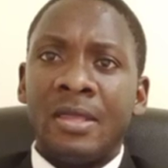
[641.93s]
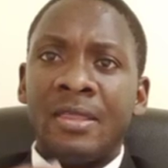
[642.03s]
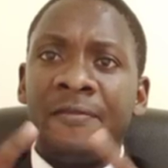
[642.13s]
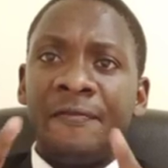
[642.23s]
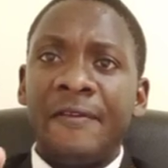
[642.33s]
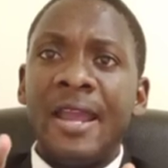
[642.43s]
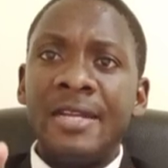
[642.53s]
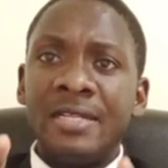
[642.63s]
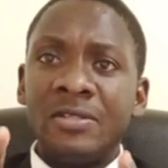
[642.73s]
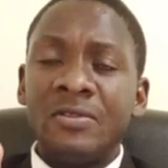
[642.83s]
The
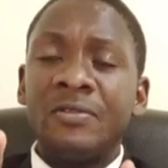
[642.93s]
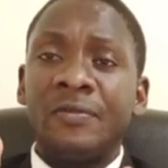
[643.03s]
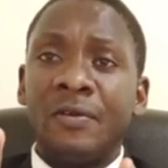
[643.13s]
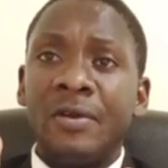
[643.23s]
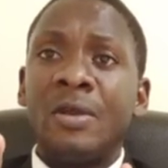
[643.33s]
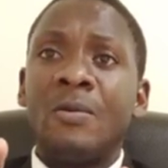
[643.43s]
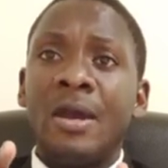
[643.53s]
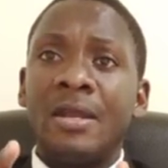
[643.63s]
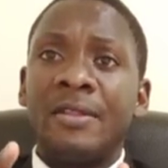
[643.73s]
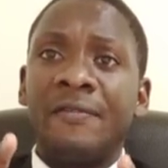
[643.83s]
fight is not for only
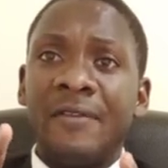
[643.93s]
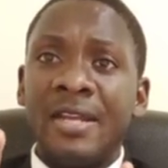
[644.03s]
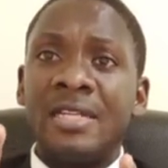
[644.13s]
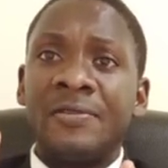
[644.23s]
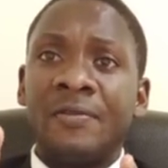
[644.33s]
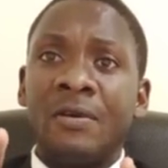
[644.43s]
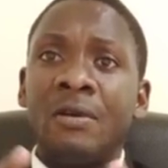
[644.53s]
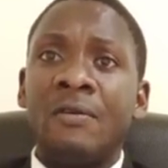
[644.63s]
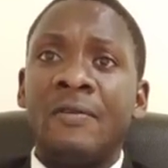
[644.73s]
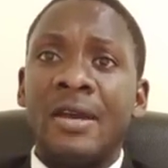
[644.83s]
one, the fight is for
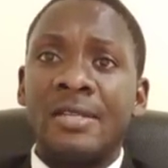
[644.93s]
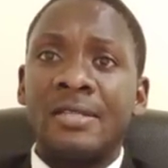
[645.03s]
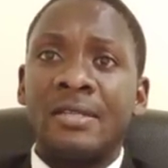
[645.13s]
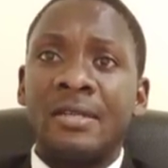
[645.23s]
all of us.